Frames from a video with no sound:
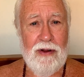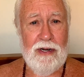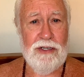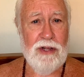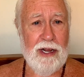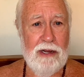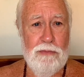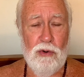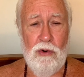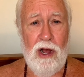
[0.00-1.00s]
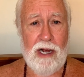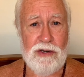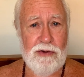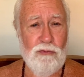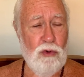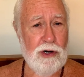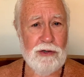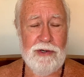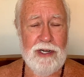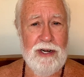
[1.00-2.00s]
It's like a mirage of
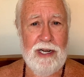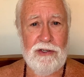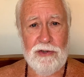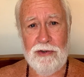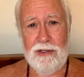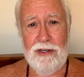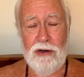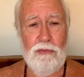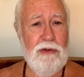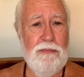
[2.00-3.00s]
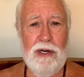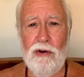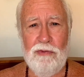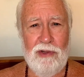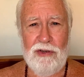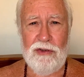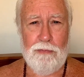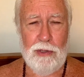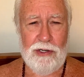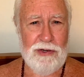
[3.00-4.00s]
water in the desert. You know, we've been over this a
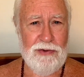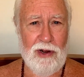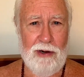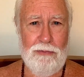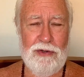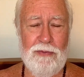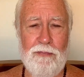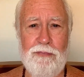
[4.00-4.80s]
bunch of times.